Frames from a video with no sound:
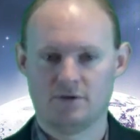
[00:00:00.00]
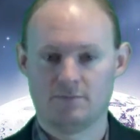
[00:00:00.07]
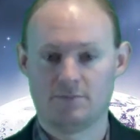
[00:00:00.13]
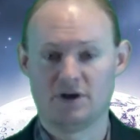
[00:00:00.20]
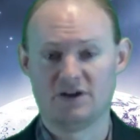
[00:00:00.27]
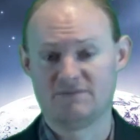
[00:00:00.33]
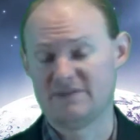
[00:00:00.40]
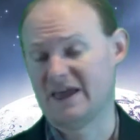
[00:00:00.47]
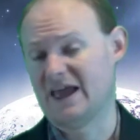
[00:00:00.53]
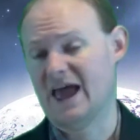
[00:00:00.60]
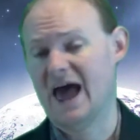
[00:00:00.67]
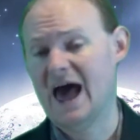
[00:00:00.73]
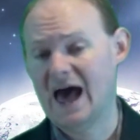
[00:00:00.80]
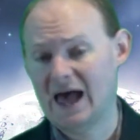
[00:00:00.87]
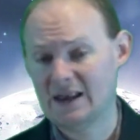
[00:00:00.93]
But if they
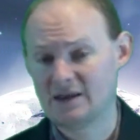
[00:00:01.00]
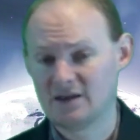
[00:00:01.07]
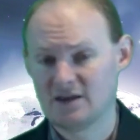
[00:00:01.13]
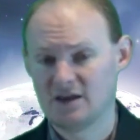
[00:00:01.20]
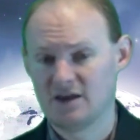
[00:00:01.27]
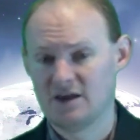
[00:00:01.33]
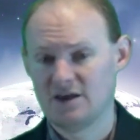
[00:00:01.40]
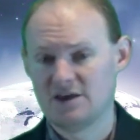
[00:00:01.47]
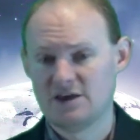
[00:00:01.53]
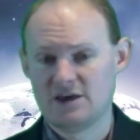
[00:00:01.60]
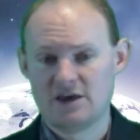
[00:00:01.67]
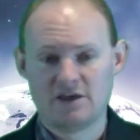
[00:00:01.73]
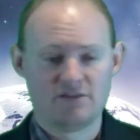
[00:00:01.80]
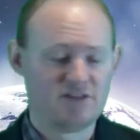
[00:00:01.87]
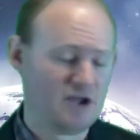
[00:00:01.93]
had,
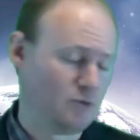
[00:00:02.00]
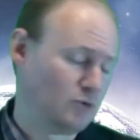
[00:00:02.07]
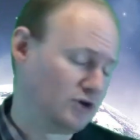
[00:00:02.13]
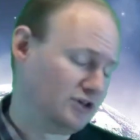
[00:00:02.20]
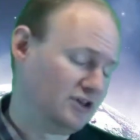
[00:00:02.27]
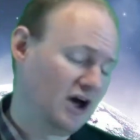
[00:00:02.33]
they would